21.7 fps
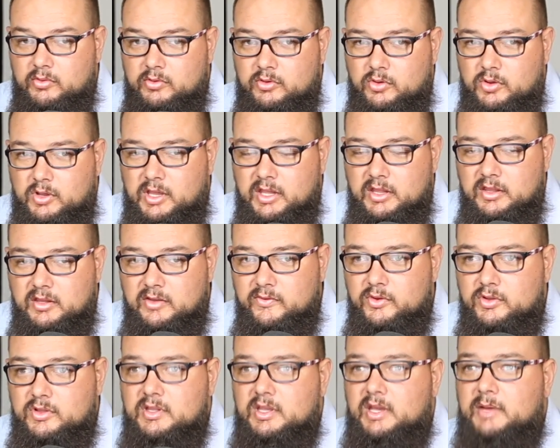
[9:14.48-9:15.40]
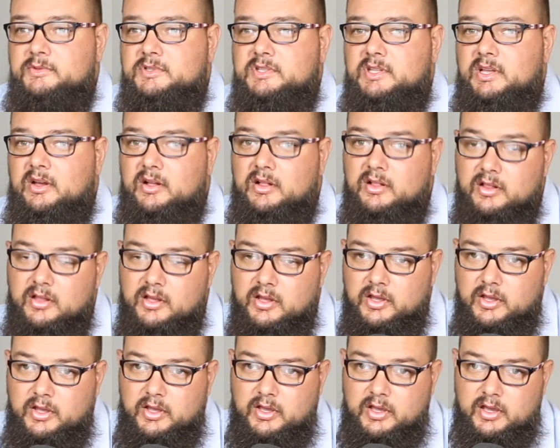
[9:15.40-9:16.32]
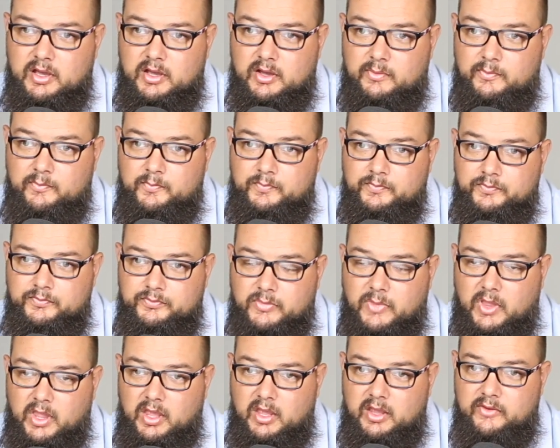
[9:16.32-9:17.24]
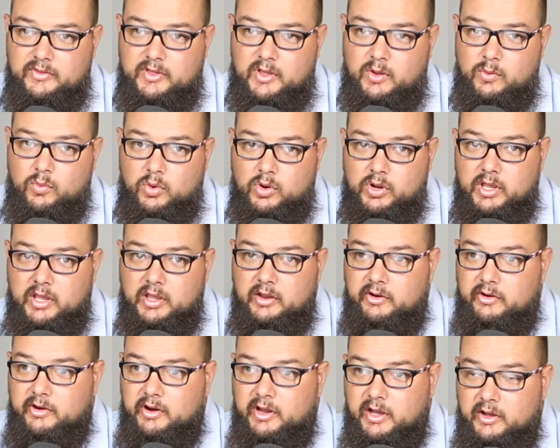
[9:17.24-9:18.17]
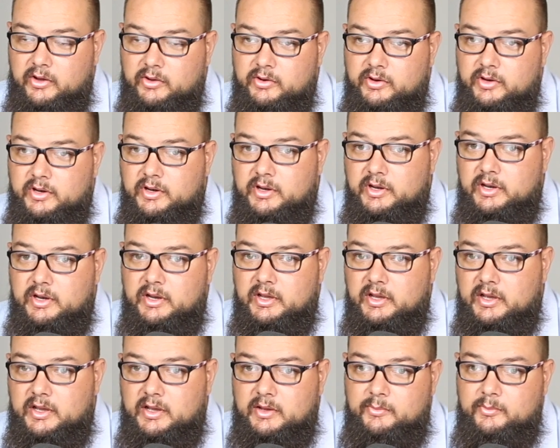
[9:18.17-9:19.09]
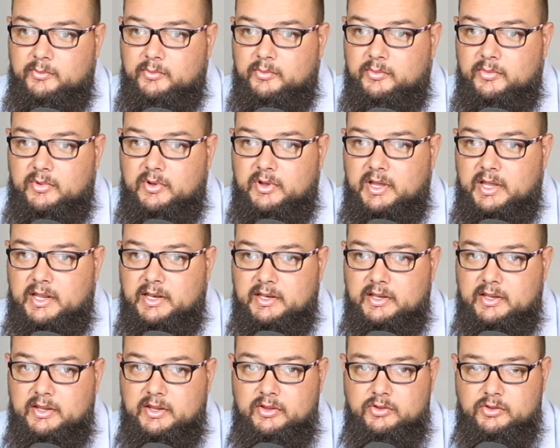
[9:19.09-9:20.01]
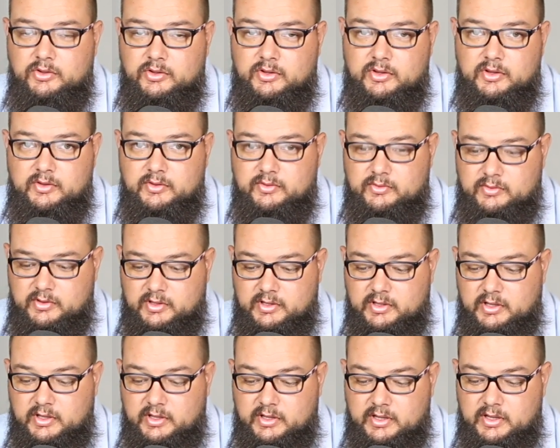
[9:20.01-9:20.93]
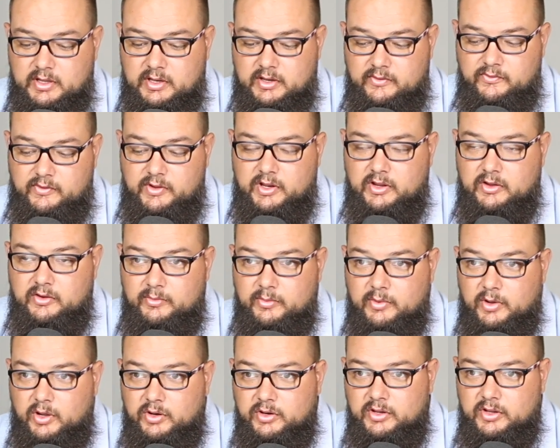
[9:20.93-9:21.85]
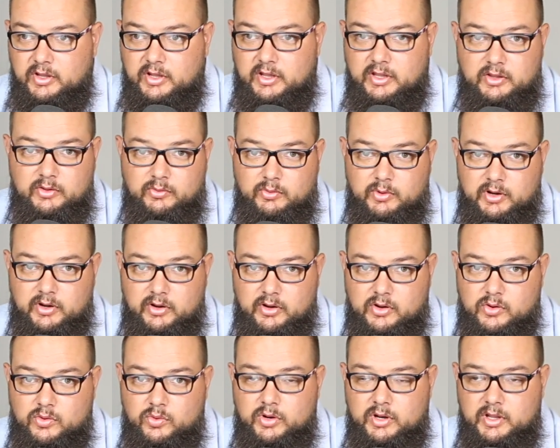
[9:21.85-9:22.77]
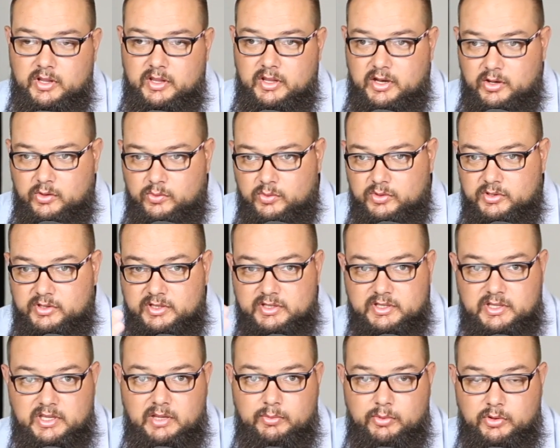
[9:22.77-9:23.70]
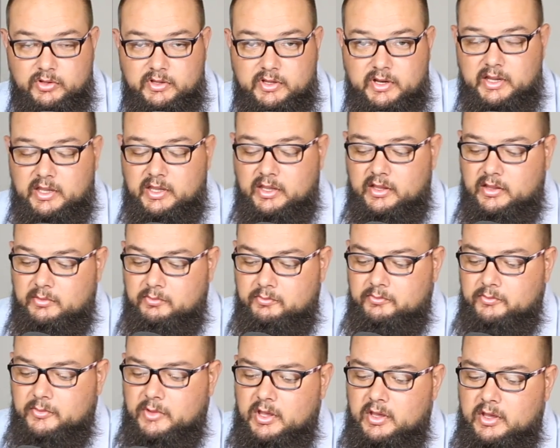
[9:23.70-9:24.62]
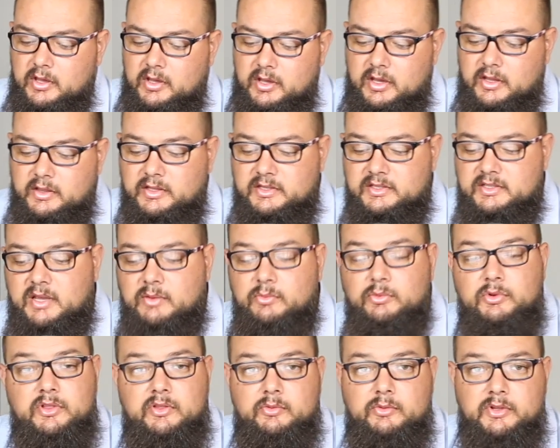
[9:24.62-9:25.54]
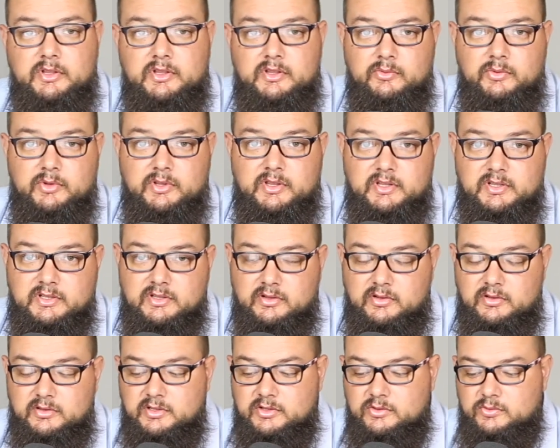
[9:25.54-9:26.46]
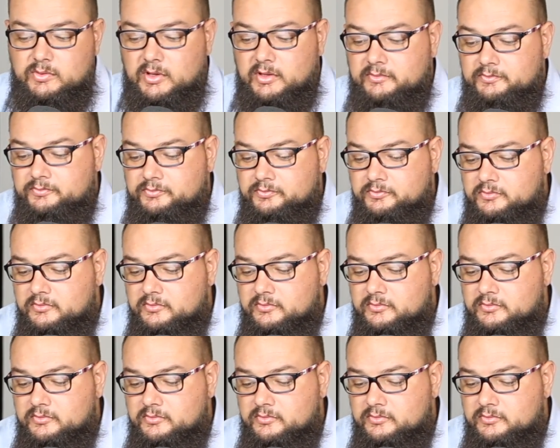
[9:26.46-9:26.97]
doing interview type style. Um, if they're walking around um, and uh, in video mode, you want to record it and it will just keep on tracking them. And the same with, with, with the stills as well